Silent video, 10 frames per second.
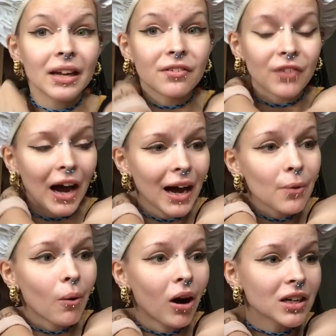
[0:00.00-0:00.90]
If I
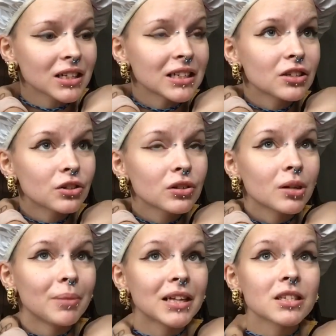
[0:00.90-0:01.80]
walked into
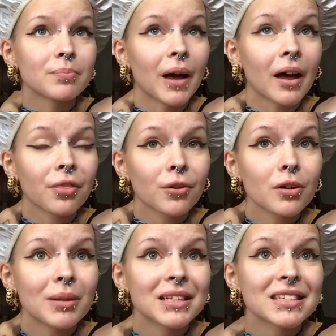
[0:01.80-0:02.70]
the men's
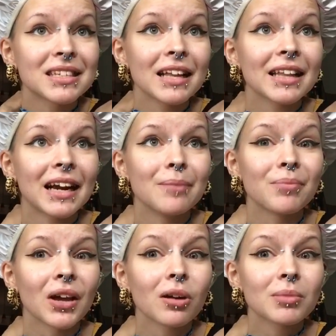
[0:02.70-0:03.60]
bathroom and said that I'm
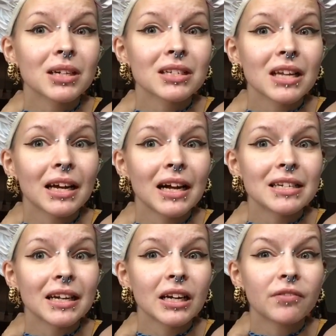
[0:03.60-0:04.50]
there because I
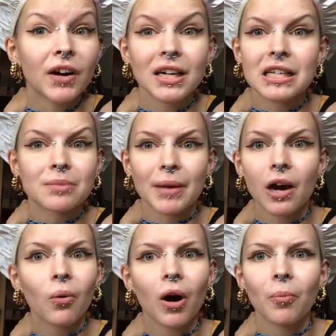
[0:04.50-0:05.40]
identify as
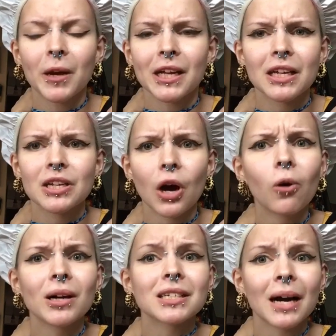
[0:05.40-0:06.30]
male while making
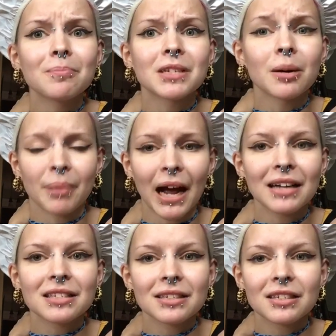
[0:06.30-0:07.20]
no attempt to
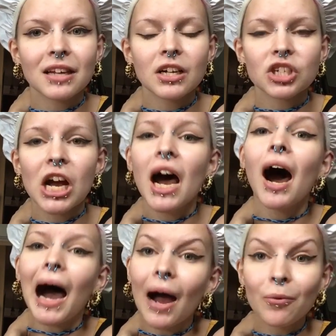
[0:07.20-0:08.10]
pass as such,
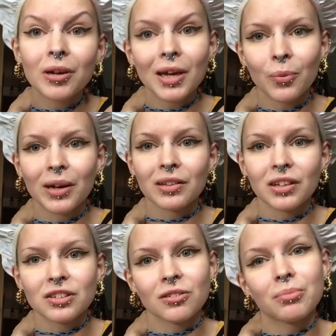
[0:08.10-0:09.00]
I would get weird
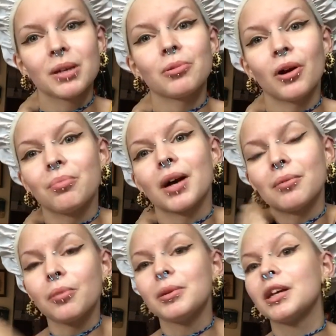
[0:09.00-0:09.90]
looks from people and
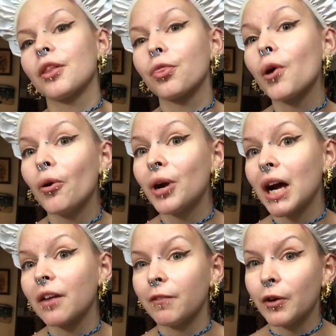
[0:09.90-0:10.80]
probably get thrown
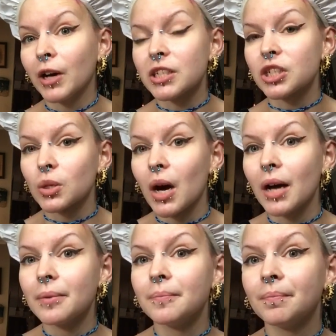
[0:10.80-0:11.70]
out of the restaurant.